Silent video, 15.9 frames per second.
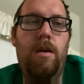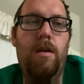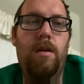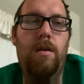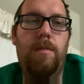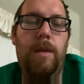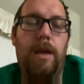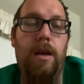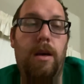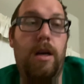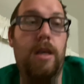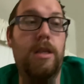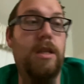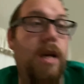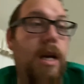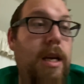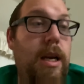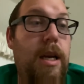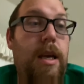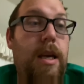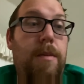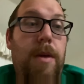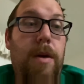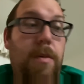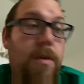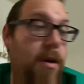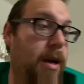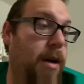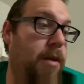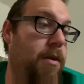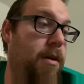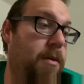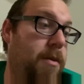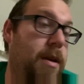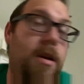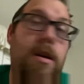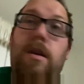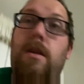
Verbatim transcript: Oh my gosh, I gotta get my workout going.